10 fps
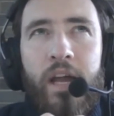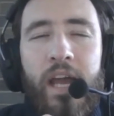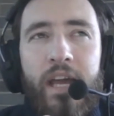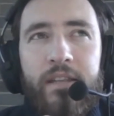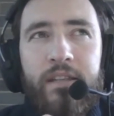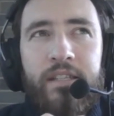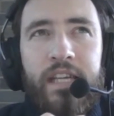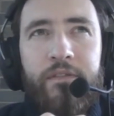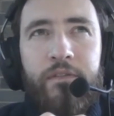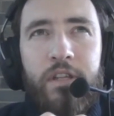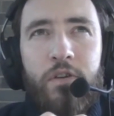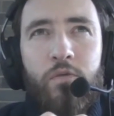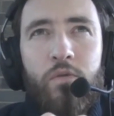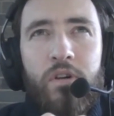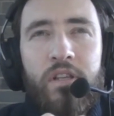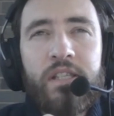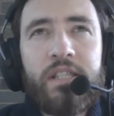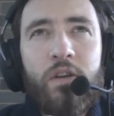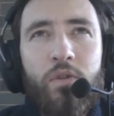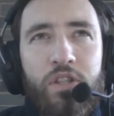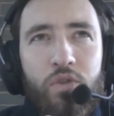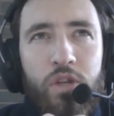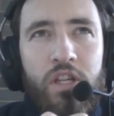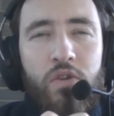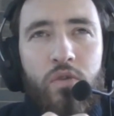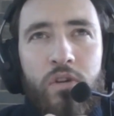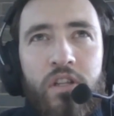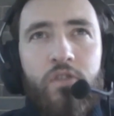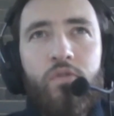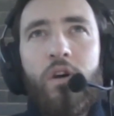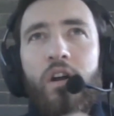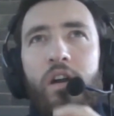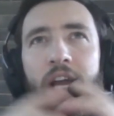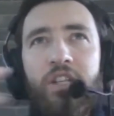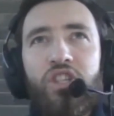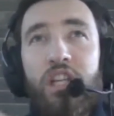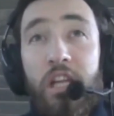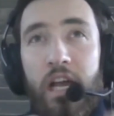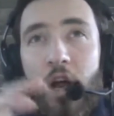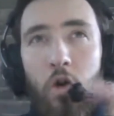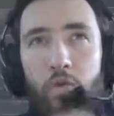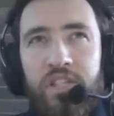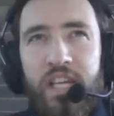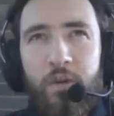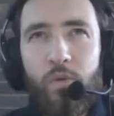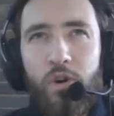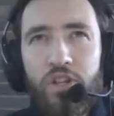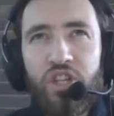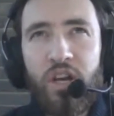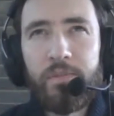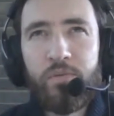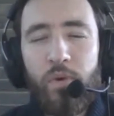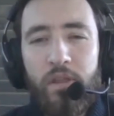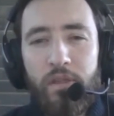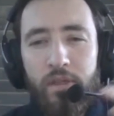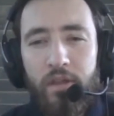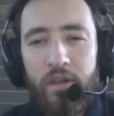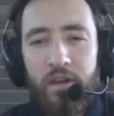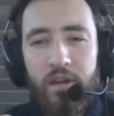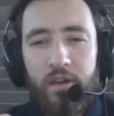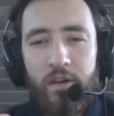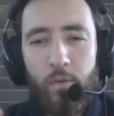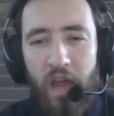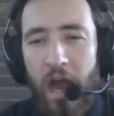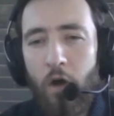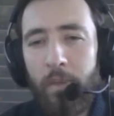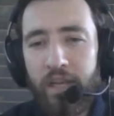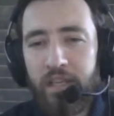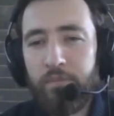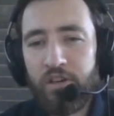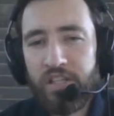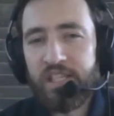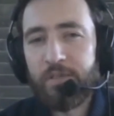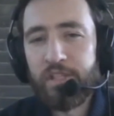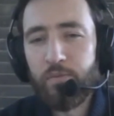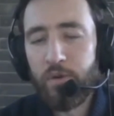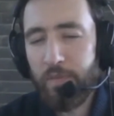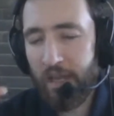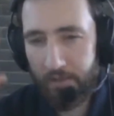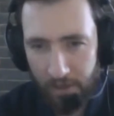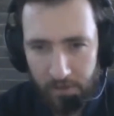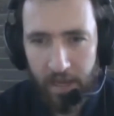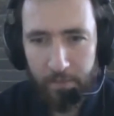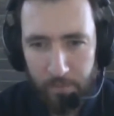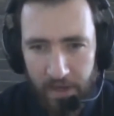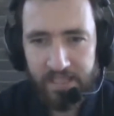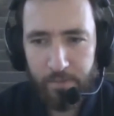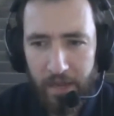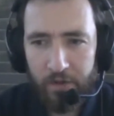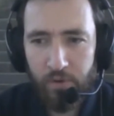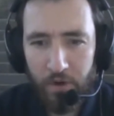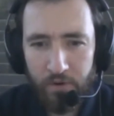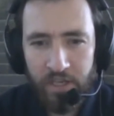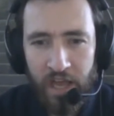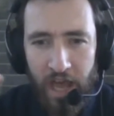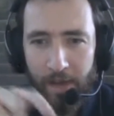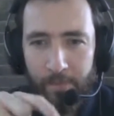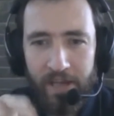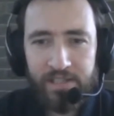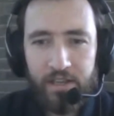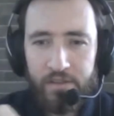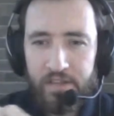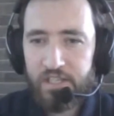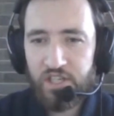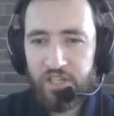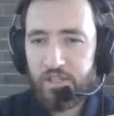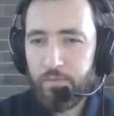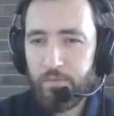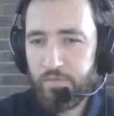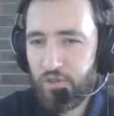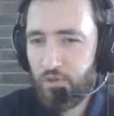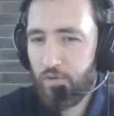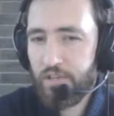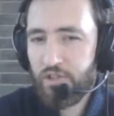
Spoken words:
And if you are actually like hosting workshops with how many participants would be in there? As a background, I'm asking this just to